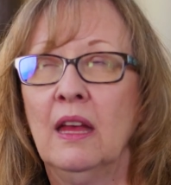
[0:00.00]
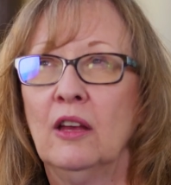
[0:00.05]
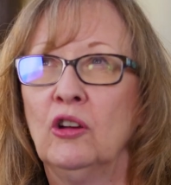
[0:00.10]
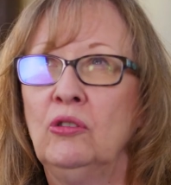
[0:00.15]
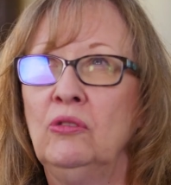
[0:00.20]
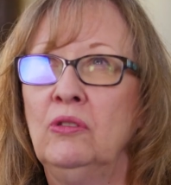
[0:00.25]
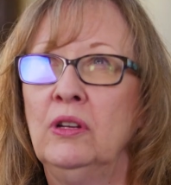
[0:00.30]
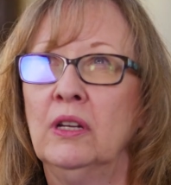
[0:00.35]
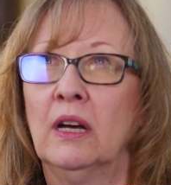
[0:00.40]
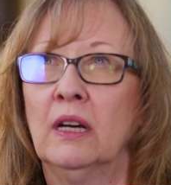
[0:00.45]

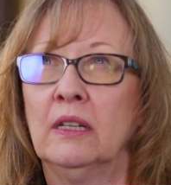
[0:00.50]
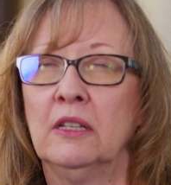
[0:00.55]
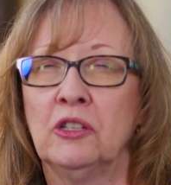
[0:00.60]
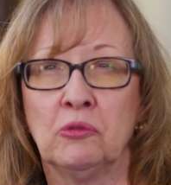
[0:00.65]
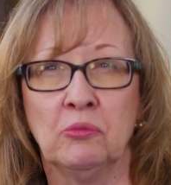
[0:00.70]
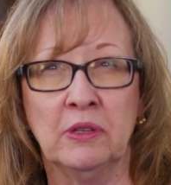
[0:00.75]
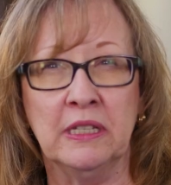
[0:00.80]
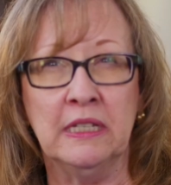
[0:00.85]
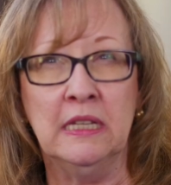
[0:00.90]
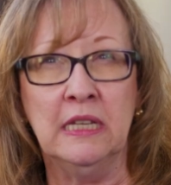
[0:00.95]
who God
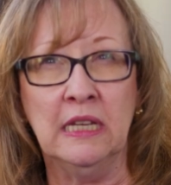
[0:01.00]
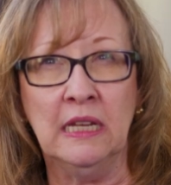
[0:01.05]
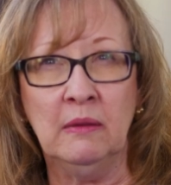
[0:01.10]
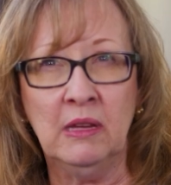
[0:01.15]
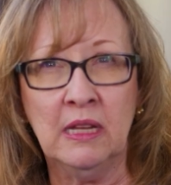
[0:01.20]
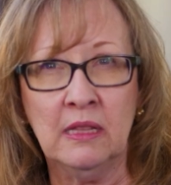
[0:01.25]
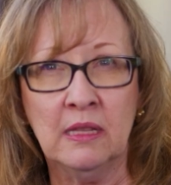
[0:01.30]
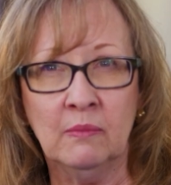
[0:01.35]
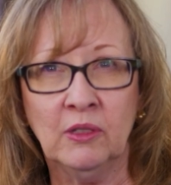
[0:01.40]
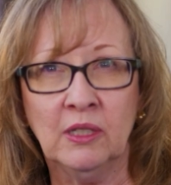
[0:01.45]
is
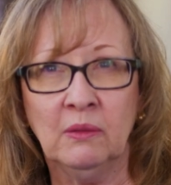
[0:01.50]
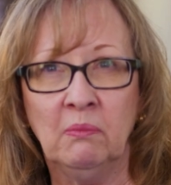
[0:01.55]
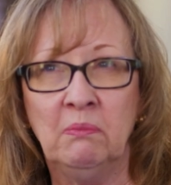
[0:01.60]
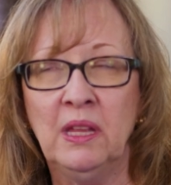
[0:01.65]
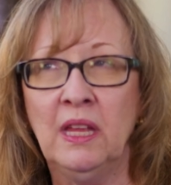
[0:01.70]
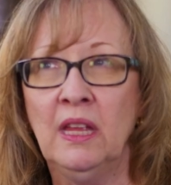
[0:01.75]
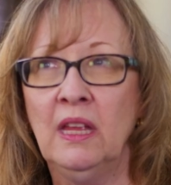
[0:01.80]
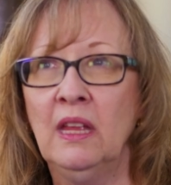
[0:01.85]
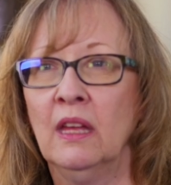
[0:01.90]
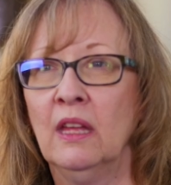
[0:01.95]
redeeming them to
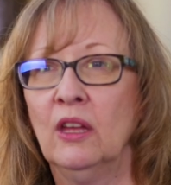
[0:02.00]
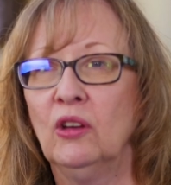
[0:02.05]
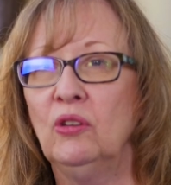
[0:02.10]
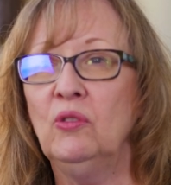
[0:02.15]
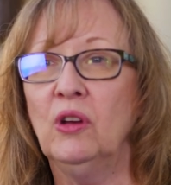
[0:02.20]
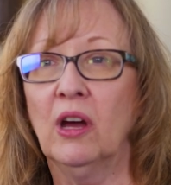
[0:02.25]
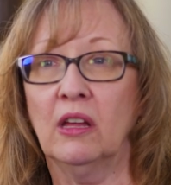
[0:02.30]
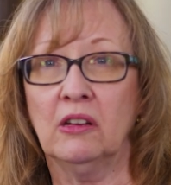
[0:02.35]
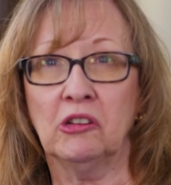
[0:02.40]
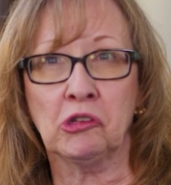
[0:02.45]
be, who
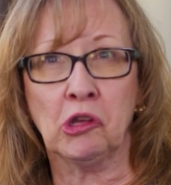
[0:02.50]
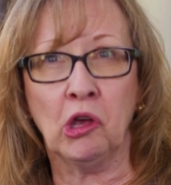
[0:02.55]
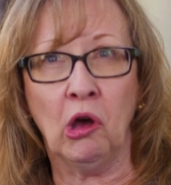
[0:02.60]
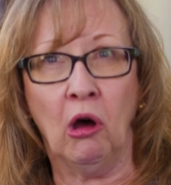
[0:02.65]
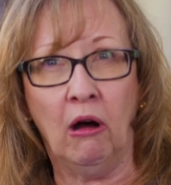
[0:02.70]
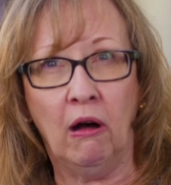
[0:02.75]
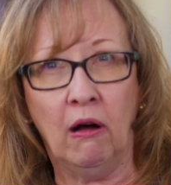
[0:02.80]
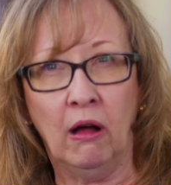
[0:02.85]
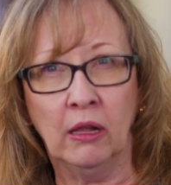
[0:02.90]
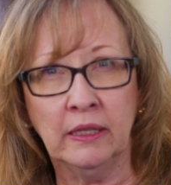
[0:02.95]
God is
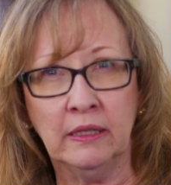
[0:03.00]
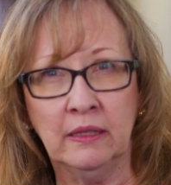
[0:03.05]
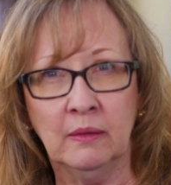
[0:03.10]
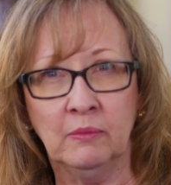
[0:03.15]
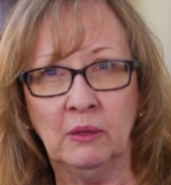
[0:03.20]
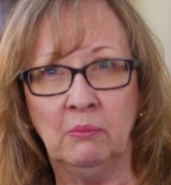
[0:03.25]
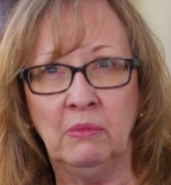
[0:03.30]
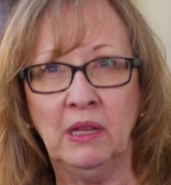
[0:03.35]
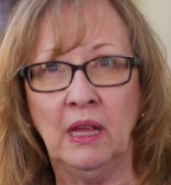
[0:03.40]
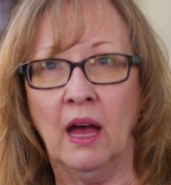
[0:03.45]
calling them
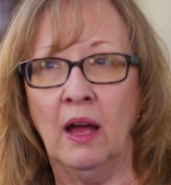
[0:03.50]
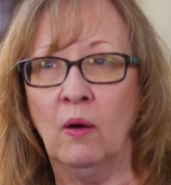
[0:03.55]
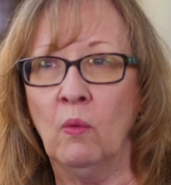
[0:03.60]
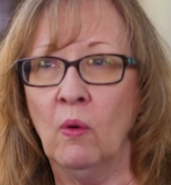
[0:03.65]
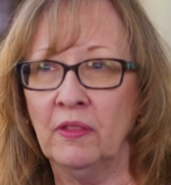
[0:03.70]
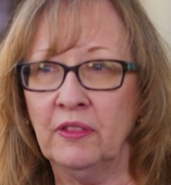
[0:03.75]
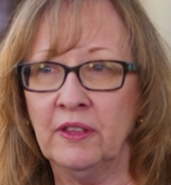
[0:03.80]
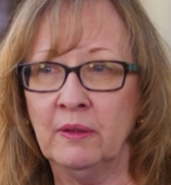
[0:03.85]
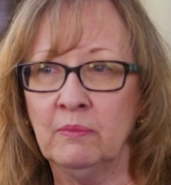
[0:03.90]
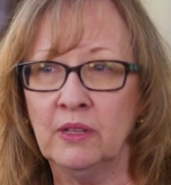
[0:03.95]
to be. I
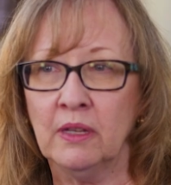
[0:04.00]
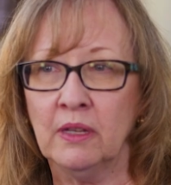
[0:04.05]
want them